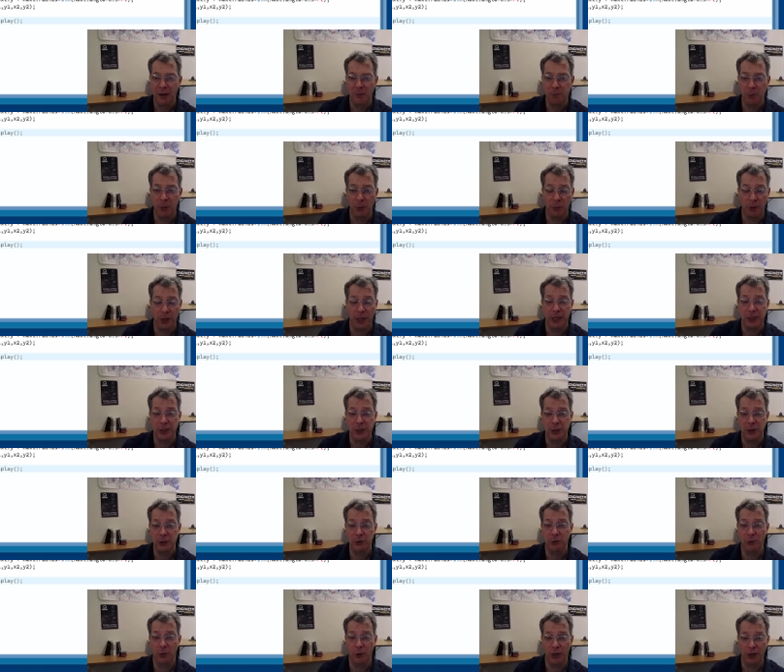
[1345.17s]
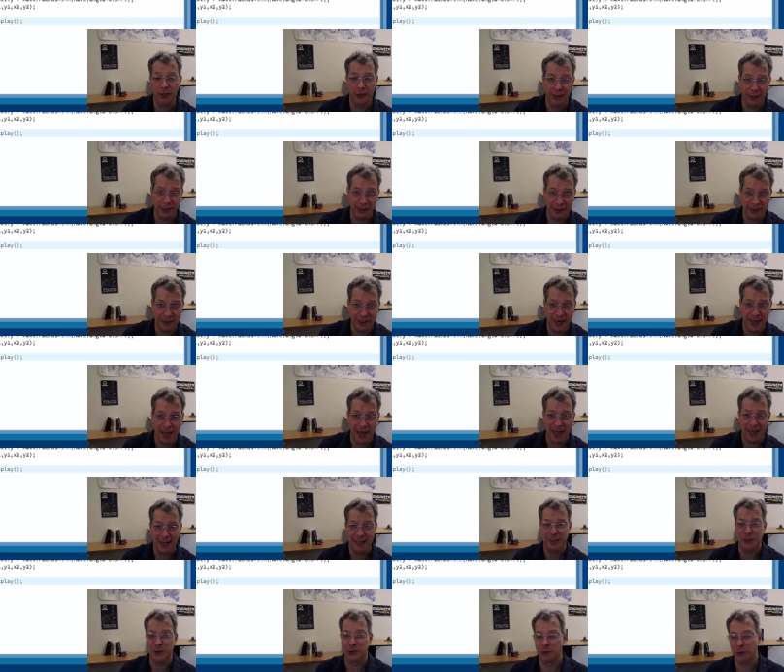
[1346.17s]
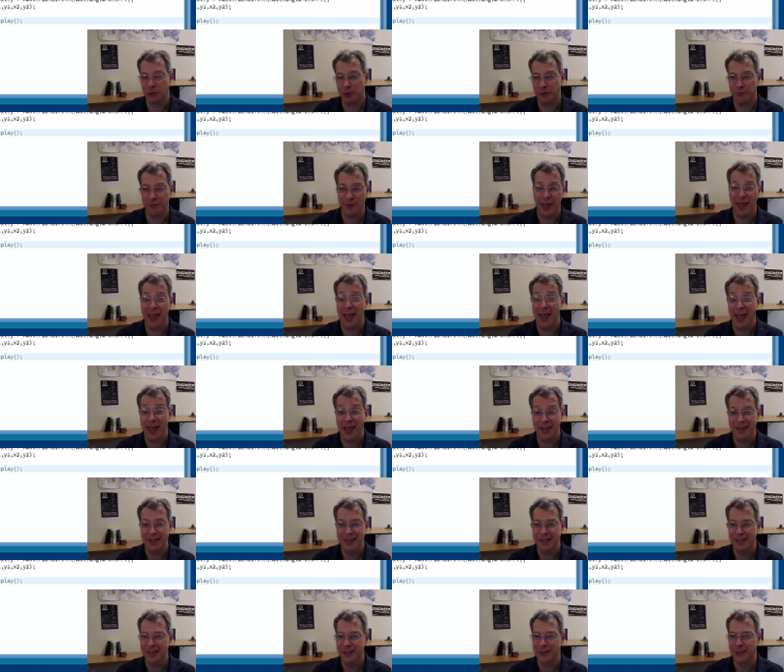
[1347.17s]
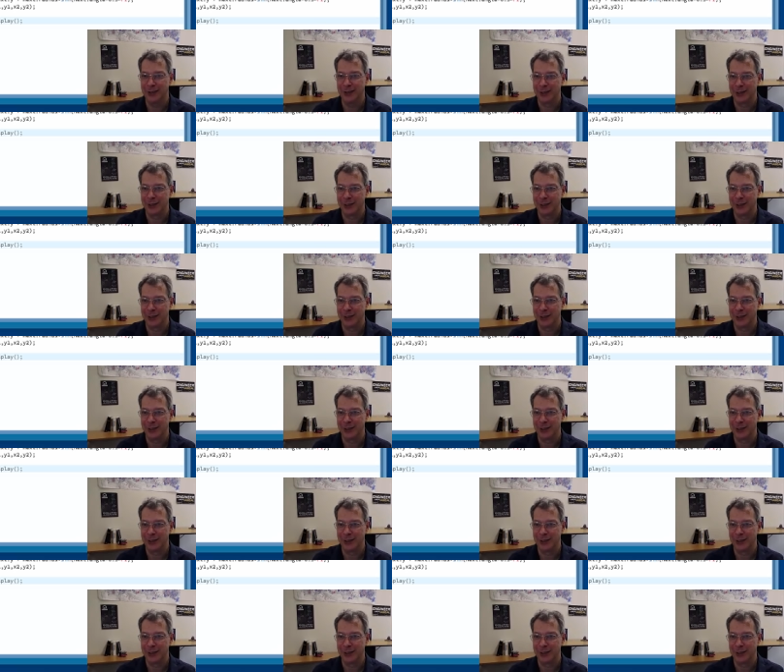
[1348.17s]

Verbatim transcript: But what I do want is to add sort of a head here.